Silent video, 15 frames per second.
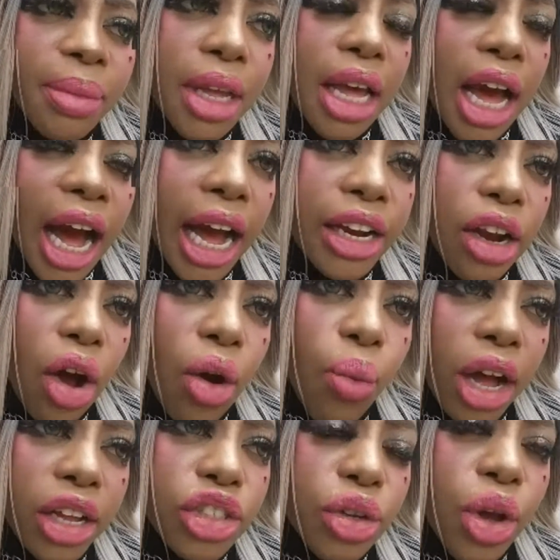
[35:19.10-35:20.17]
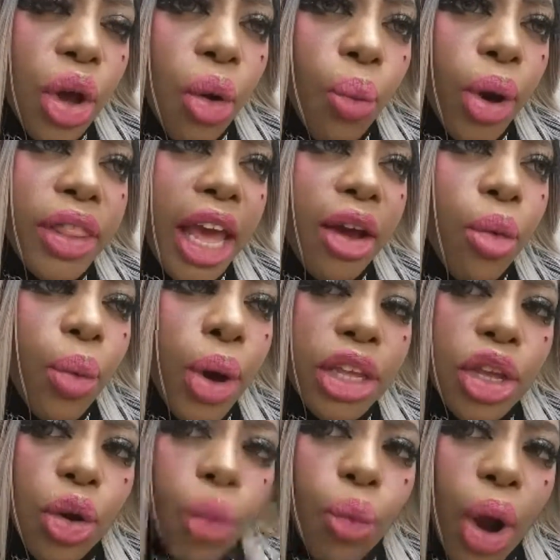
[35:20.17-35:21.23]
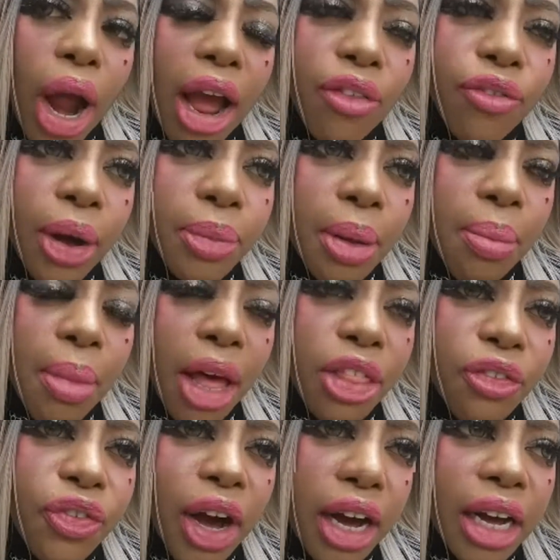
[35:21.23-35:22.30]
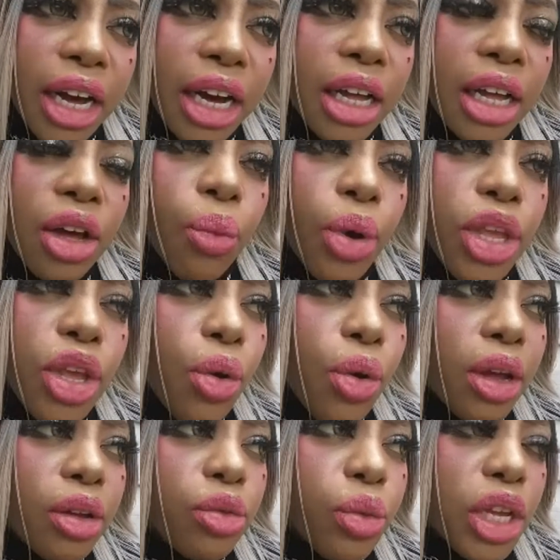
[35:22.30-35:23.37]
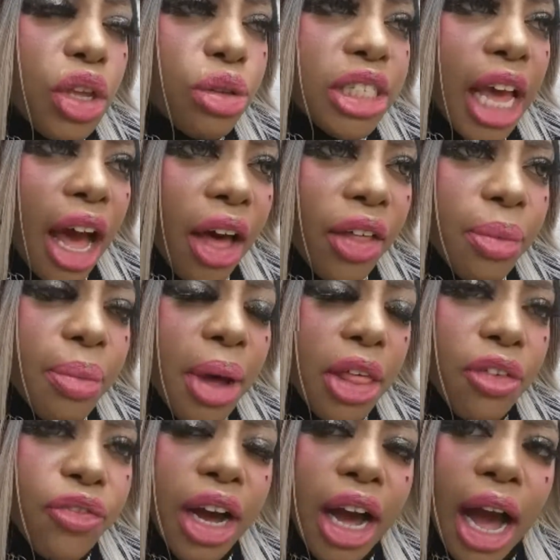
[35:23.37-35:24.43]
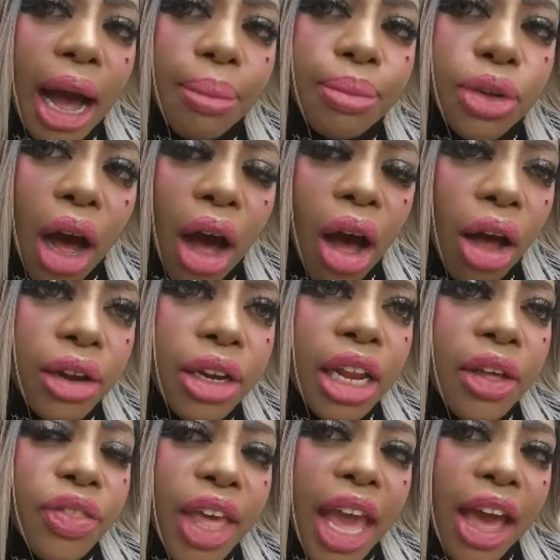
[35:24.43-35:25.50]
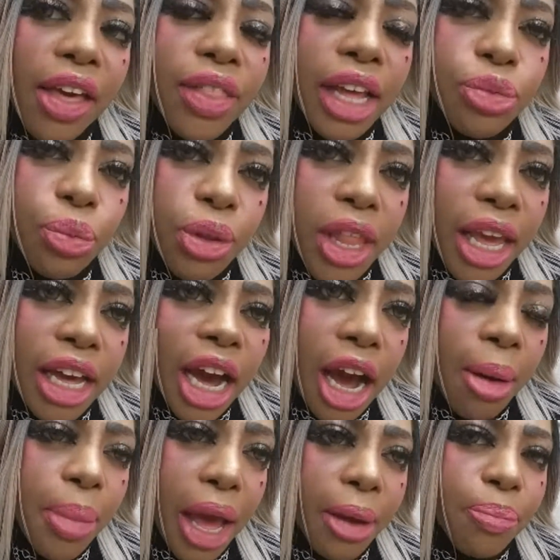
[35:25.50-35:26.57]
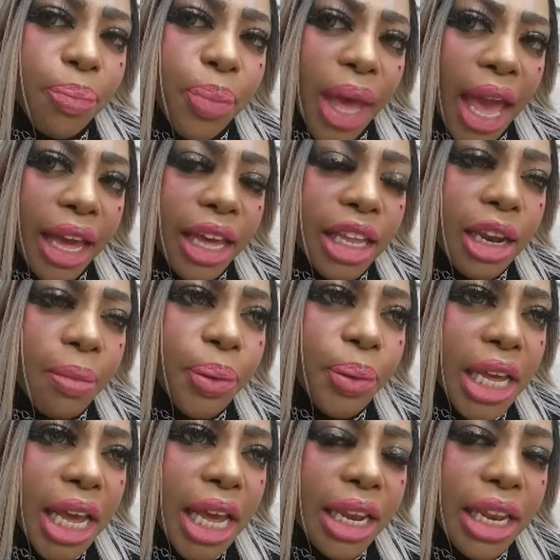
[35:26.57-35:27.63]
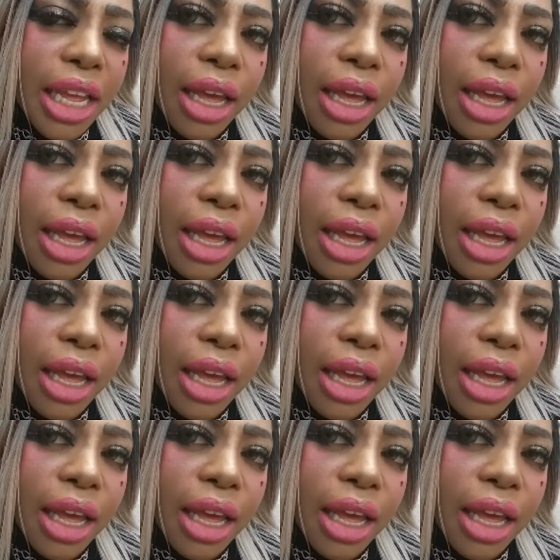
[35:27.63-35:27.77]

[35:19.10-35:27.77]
I don't want you. When you run from the motherfucker, when you tell the motherfucker I'm gone, then that's when they come back begging and pleading